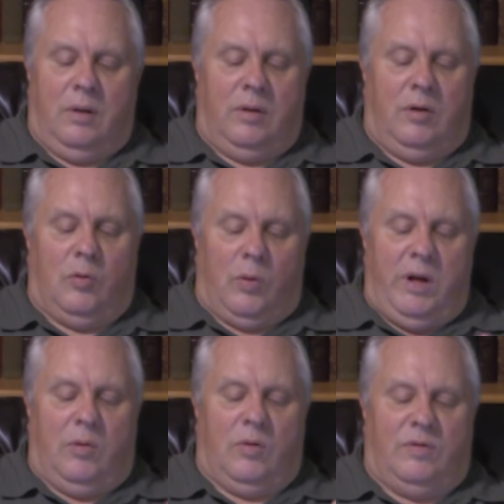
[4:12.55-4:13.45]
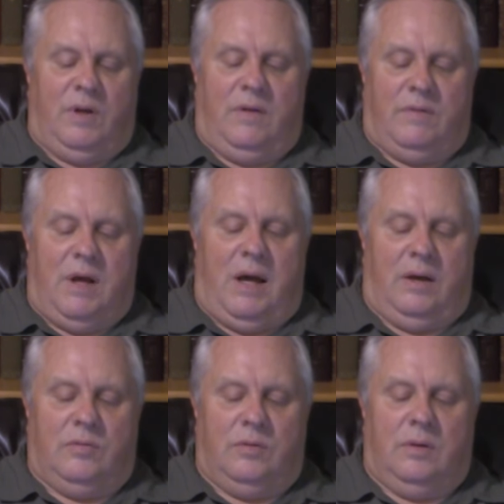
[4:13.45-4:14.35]
the Greek received
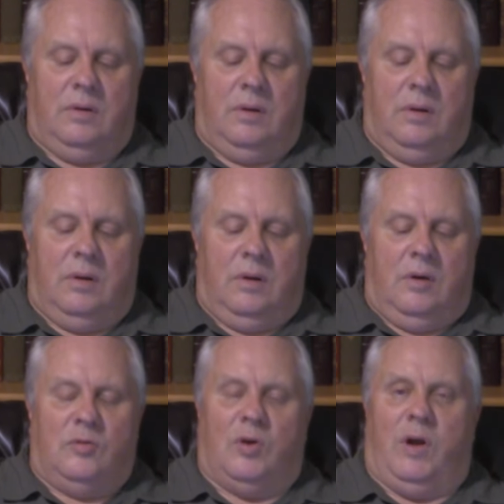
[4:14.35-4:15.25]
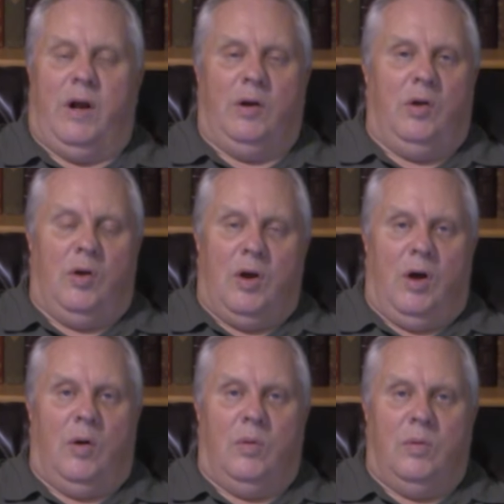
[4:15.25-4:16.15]
text. So here you
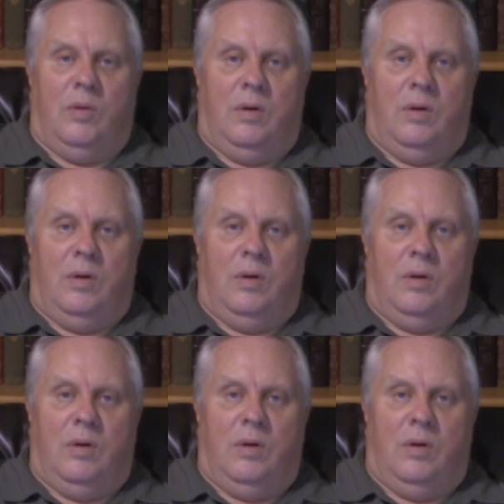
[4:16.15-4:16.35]
go.